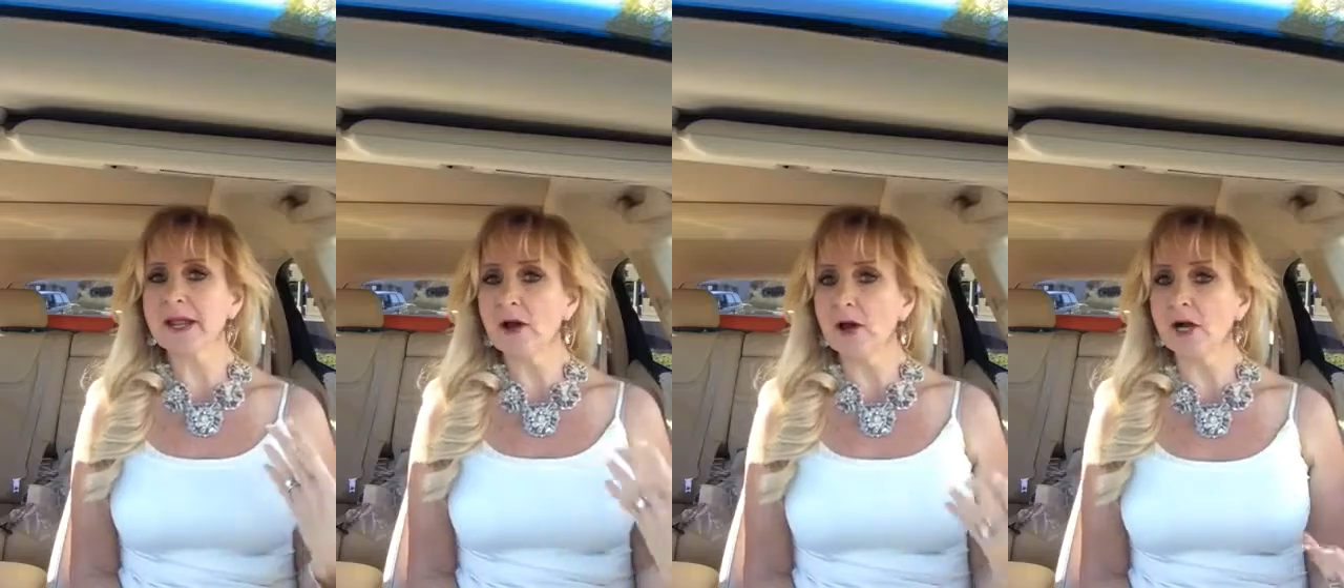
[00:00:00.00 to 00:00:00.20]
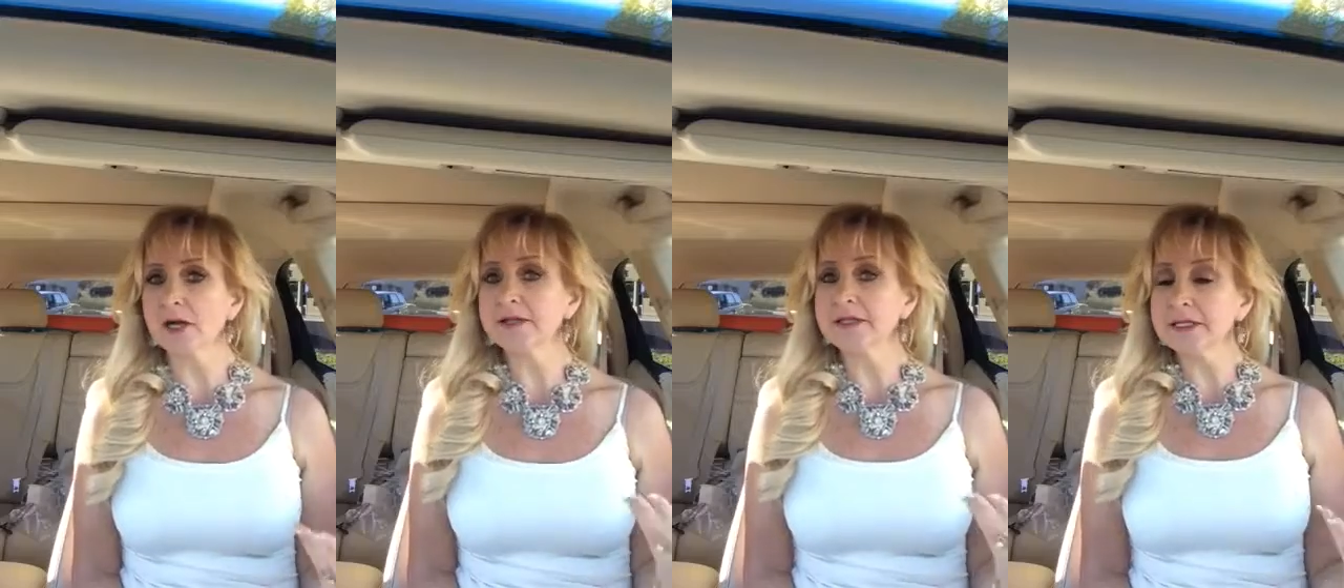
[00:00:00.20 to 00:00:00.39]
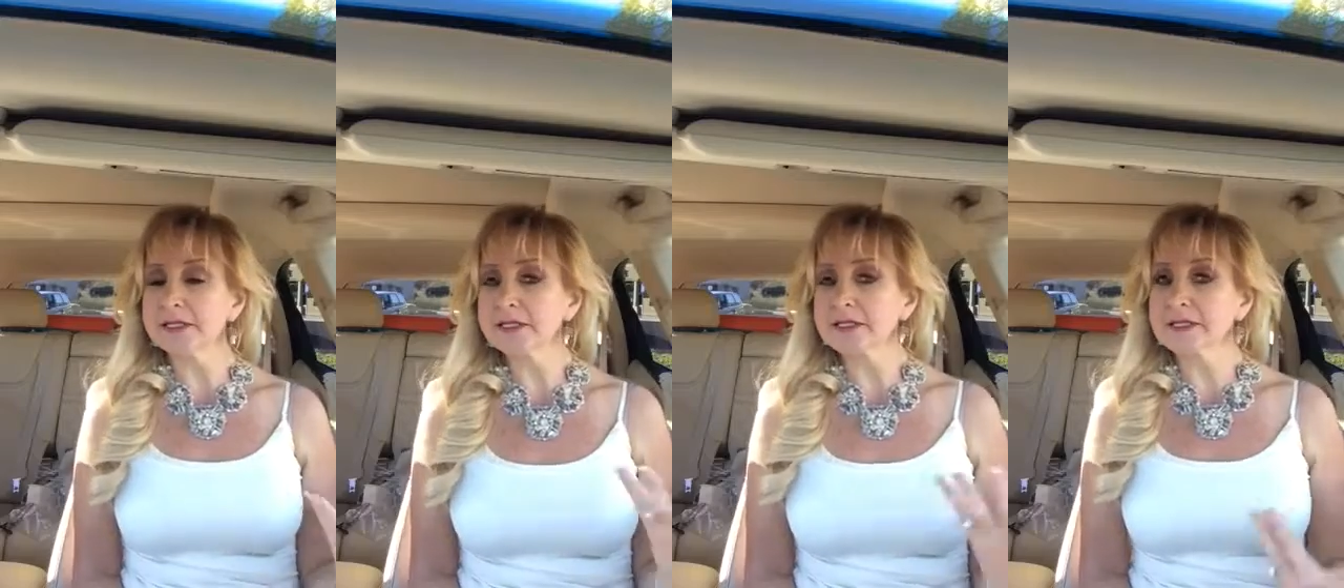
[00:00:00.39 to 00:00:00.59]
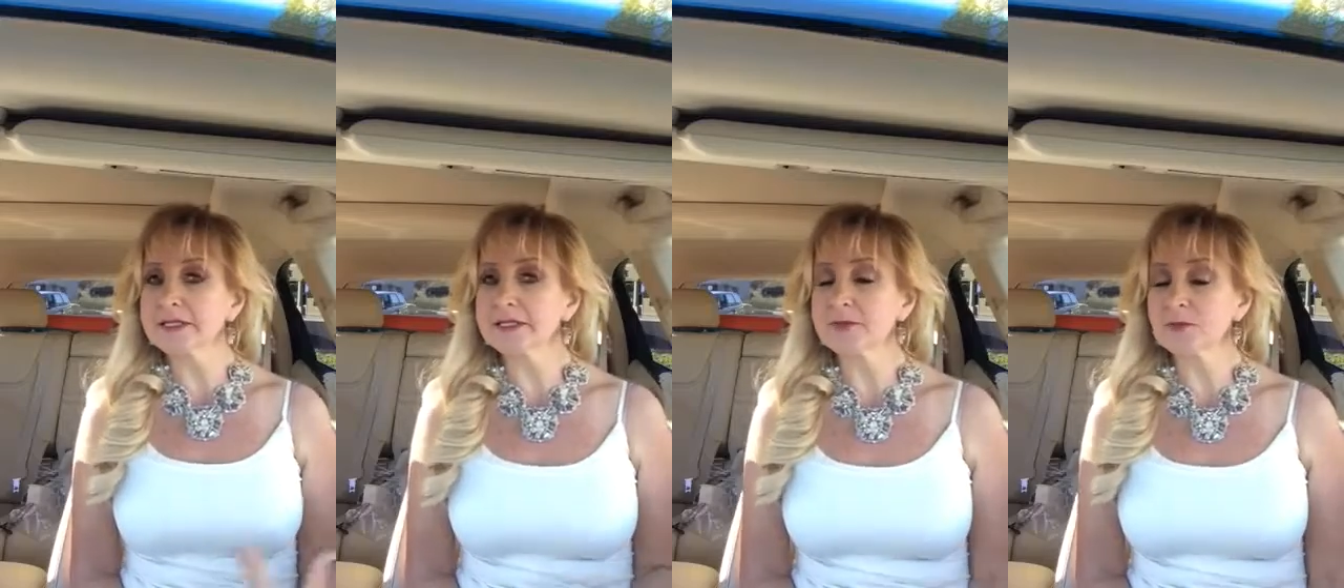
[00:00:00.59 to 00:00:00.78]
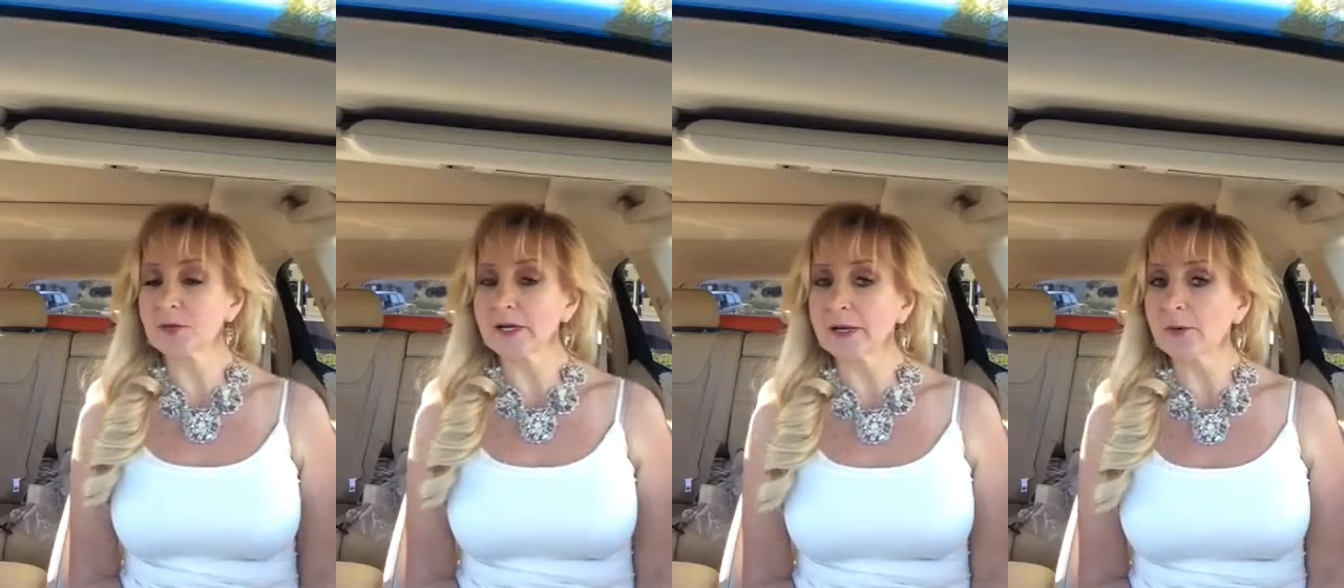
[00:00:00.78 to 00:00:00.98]
heart that this
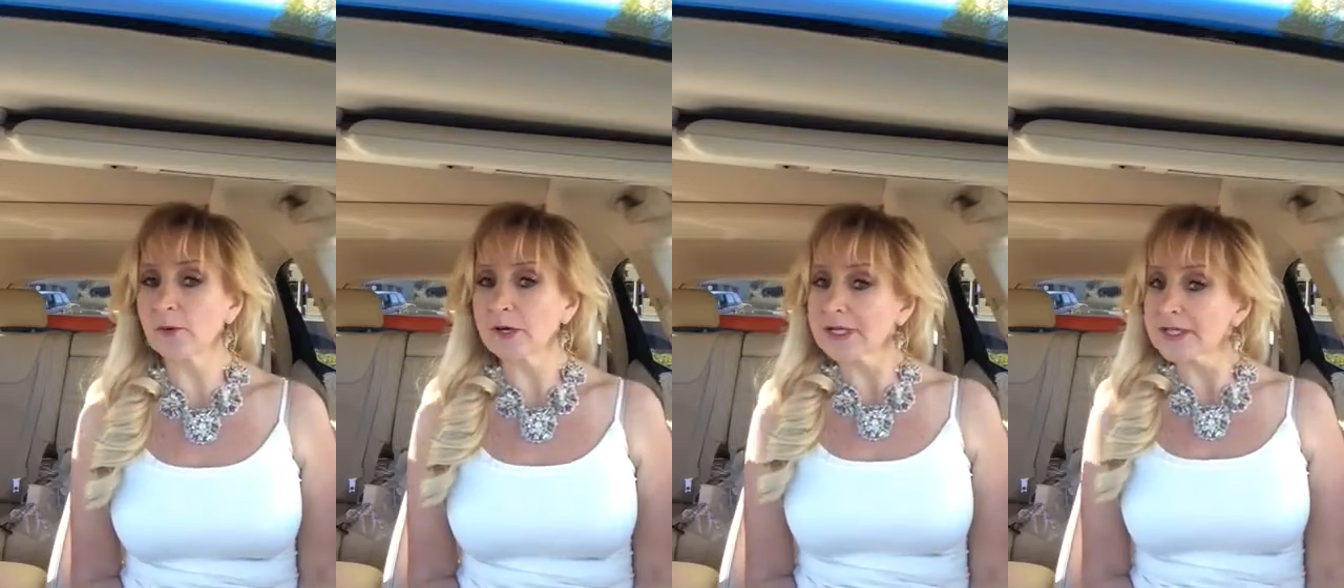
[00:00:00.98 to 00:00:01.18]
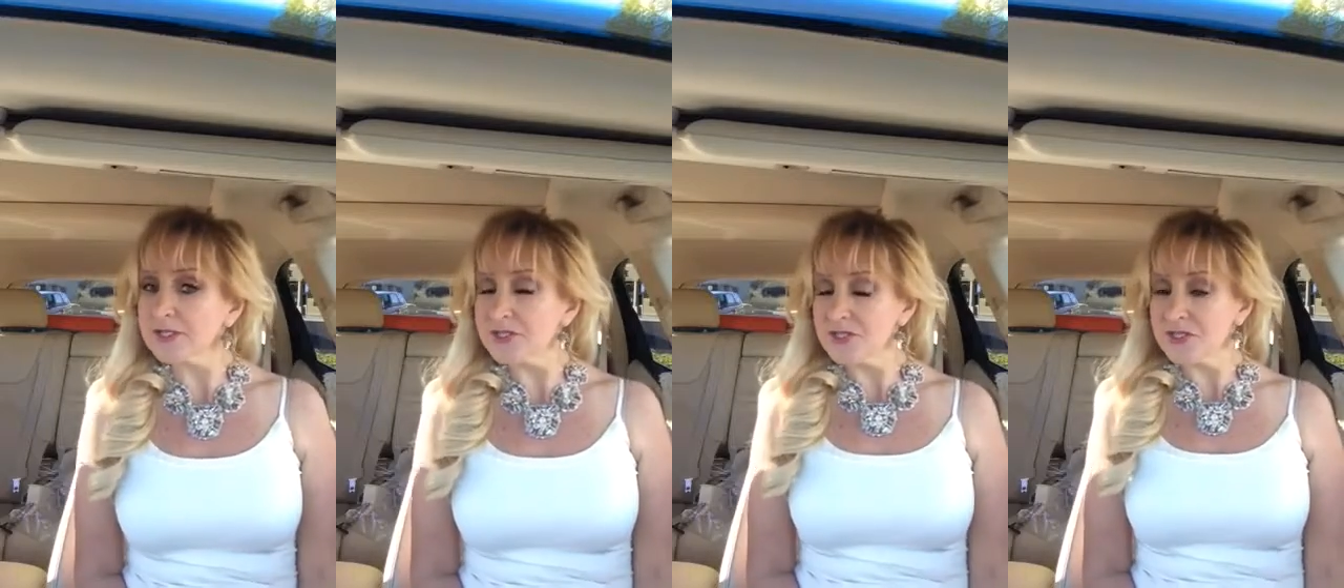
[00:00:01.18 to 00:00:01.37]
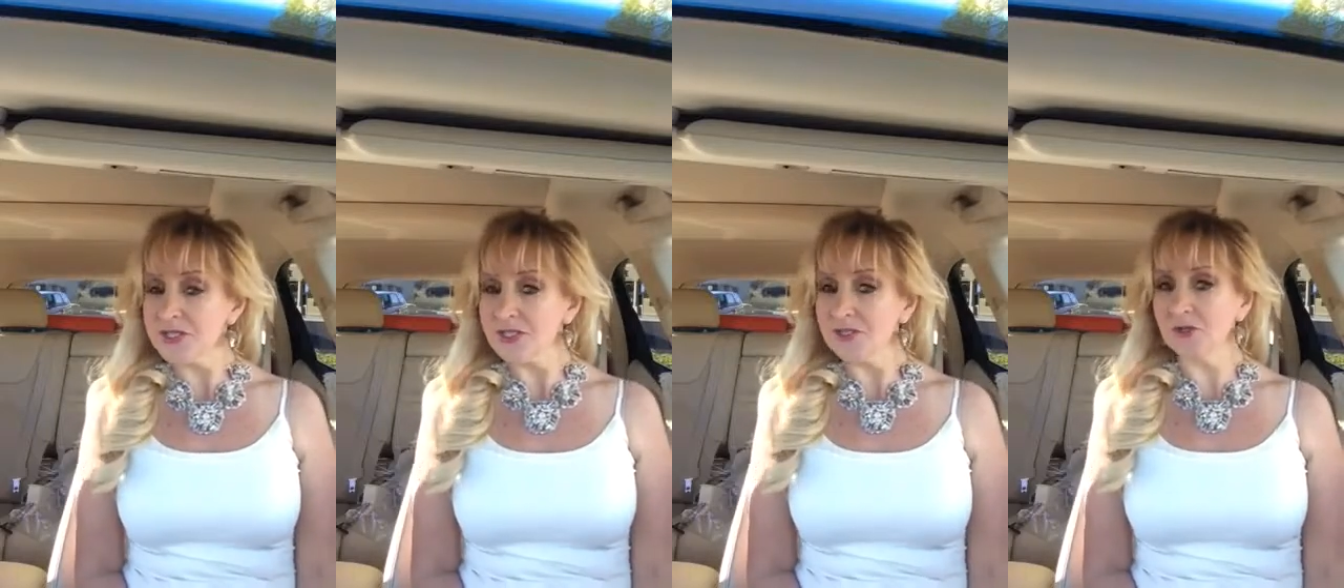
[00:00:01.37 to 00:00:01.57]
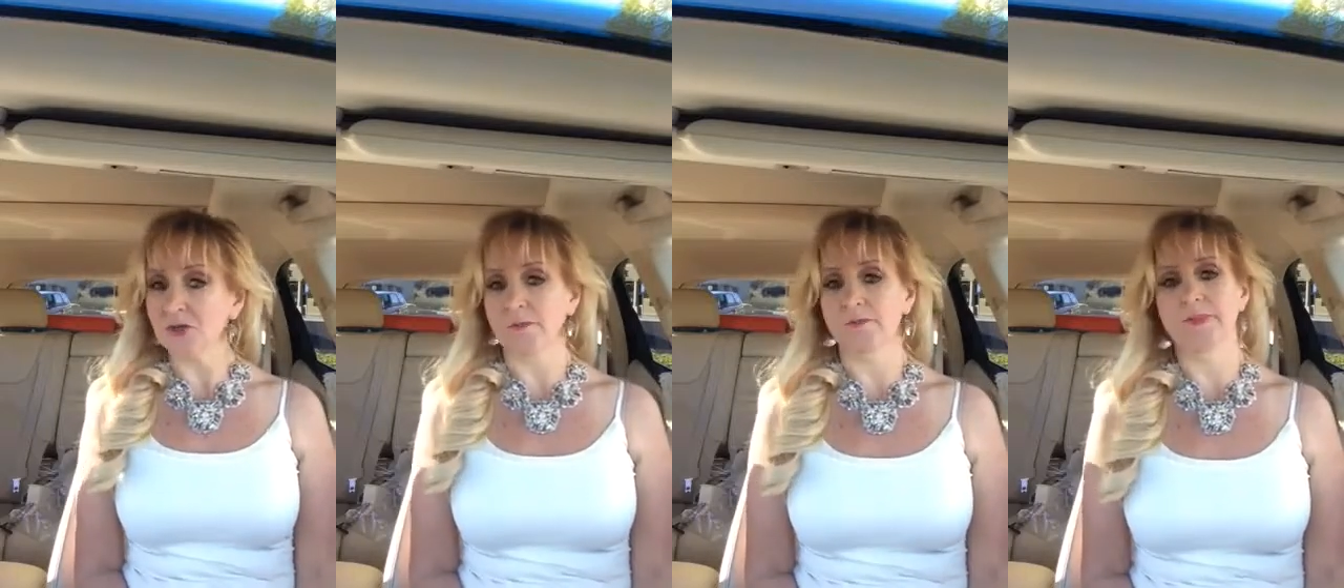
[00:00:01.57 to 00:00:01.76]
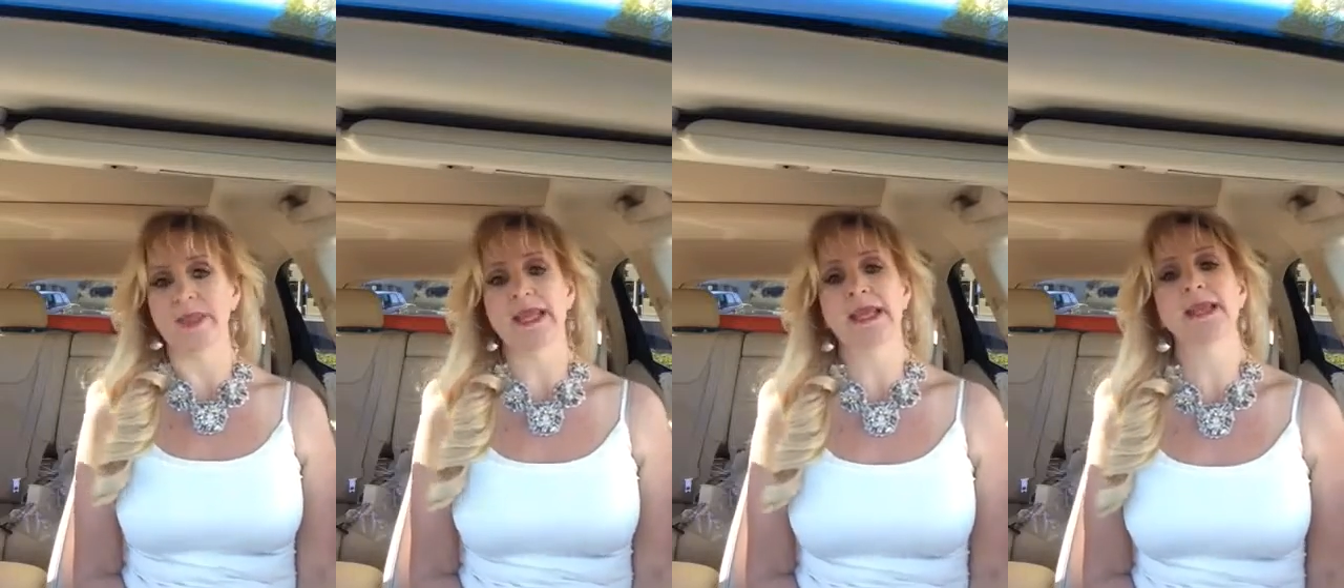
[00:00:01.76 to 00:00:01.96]
is what I wanted to do.